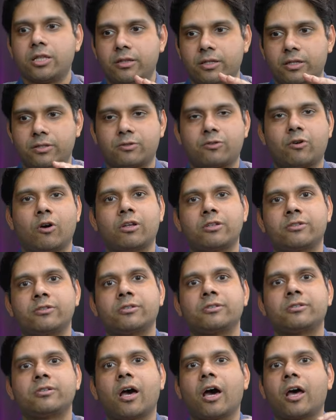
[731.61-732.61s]
These
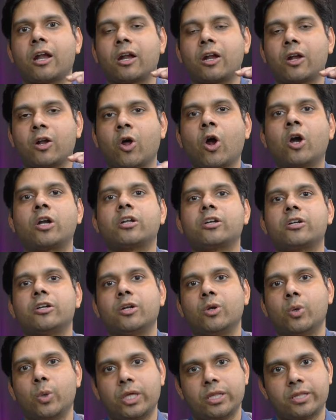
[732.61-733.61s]
colleges are not
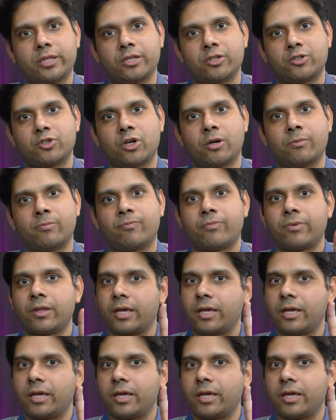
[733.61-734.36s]
doing their job.